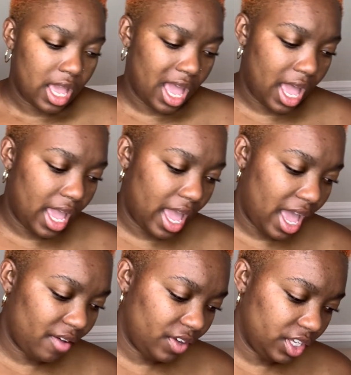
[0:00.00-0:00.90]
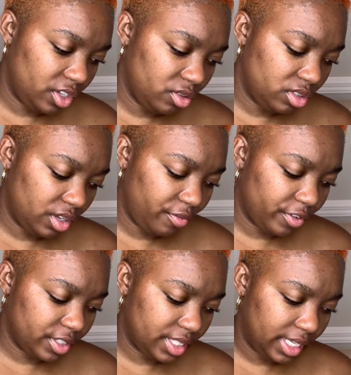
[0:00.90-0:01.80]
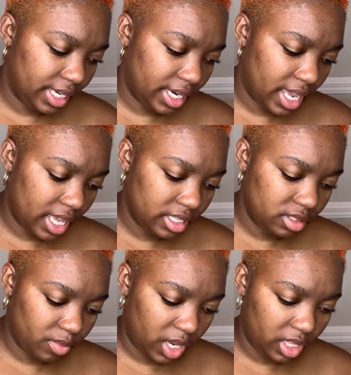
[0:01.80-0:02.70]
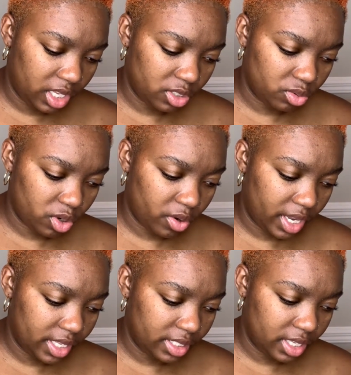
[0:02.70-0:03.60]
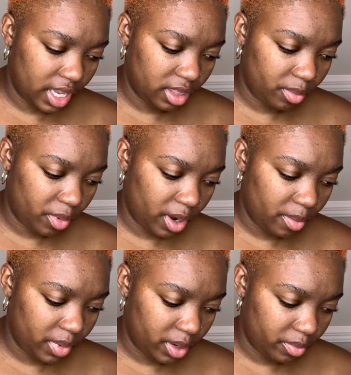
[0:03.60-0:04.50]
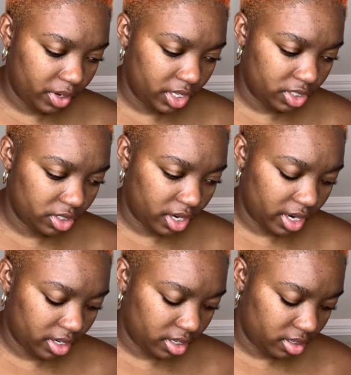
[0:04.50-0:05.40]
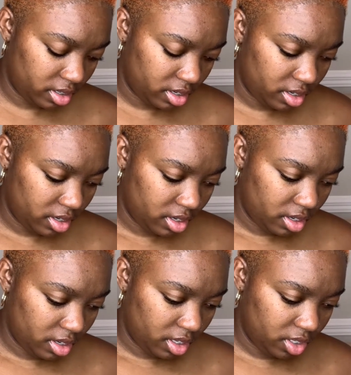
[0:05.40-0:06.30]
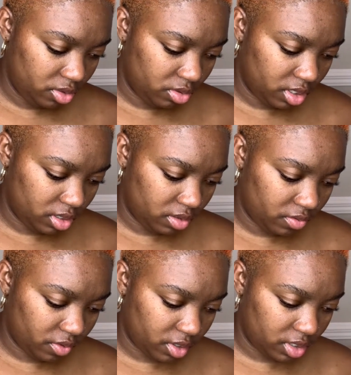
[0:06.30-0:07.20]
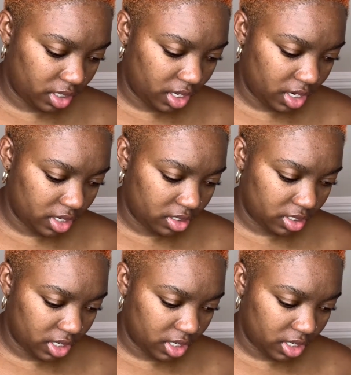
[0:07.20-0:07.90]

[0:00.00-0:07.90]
I haven't used it for CNS, mainly because we're going inside the brain, but I'm pretty sure I can use it for CNS.